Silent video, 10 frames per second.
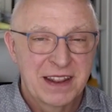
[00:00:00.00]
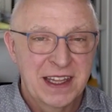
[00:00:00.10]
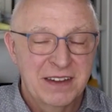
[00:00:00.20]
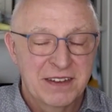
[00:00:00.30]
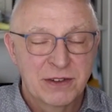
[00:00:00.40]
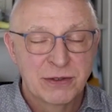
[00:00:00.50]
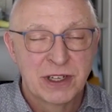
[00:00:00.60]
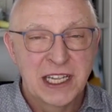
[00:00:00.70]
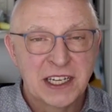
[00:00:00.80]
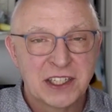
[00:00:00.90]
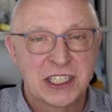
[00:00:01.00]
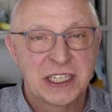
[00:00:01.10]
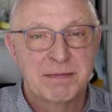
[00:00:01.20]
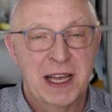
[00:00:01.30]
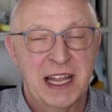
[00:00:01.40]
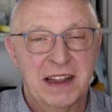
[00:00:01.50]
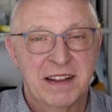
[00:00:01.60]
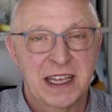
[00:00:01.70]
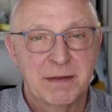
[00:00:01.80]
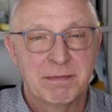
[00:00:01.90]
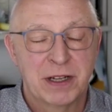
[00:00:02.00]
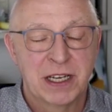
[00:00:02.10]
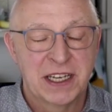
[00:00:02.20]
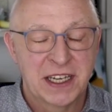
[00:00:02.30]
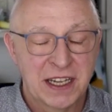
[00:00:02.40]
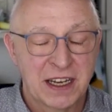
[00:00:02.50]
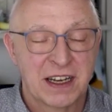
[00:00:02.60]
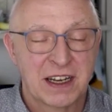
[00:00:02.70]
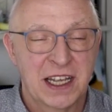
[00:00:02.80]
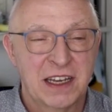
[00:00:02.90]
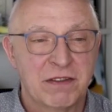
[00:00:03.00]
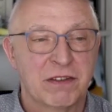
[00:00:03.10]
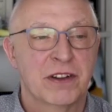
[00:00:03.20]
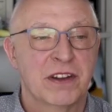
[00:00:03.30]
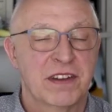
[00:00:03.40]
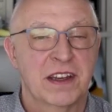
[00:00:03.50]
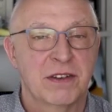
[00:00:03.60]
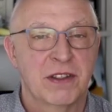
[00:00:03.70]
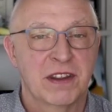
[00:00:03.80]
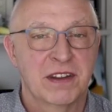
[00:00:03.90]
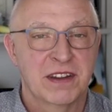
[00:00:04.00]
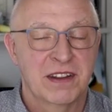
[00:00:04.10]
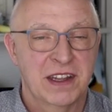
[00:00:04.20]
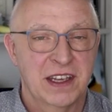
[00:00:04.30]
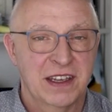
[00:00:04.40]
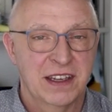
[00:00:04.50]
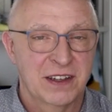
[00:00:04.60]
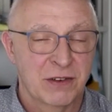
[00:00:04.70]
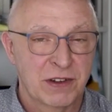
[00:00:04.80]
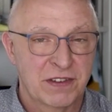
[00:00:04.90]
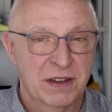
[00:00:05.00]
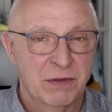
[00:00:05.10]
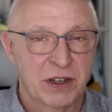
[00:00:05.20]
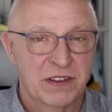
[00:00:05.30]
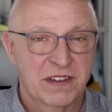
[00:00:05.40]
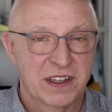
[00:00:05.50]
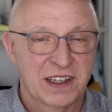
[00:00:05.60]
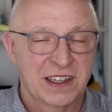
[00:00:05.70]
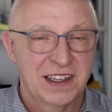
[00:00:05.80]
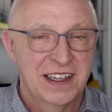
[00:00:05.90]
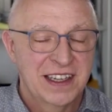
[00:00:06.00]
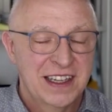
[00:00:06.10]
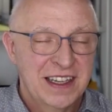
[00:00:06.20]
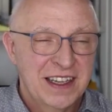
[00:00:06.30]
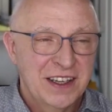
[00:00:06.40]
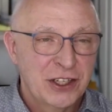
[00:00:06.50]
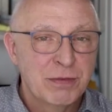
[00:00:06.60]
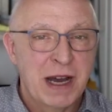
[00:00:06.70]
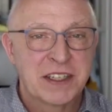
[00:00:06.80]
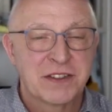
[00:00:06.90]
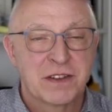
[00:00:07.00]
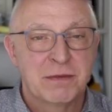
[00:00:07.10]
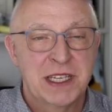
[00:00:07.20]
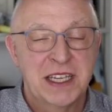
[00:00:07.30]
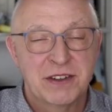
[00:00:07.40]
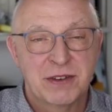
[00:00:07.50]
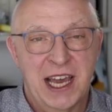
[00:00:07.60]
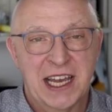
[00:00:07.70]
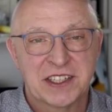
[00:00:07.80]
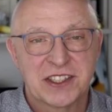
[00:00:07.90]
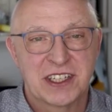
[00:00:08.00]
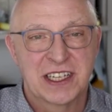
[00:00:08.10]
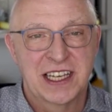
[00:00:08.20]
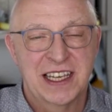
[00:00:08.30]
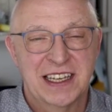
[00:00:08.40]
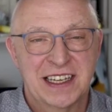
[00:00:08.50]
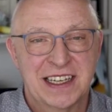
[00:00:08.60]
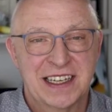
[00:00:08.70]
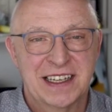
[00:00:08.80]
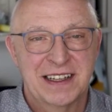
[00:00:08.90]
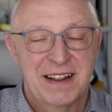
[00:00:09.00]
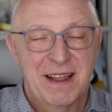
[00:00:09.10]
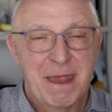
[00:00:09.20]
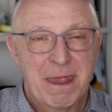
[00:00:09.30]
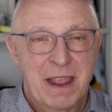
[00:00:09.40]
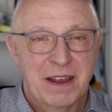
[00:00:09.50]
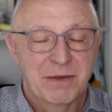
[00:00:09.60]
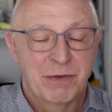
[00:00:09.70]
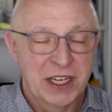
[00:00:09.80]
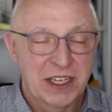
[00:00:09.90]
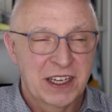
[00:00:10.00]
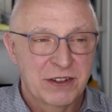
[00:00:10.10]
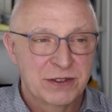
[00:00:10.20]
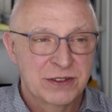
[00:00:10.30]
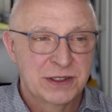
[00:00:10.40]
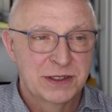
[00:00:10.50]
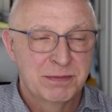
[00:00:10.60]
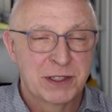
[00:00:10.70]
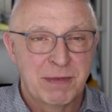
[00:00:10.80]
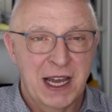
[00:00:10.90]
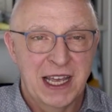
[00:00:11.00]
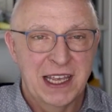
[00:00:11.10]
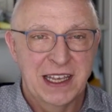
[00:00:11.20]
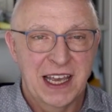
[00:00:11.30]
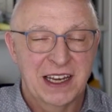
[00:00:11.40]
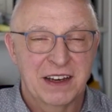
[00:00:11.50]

school leadership and the political influence into the university was too much for me to actually wanting to put my head in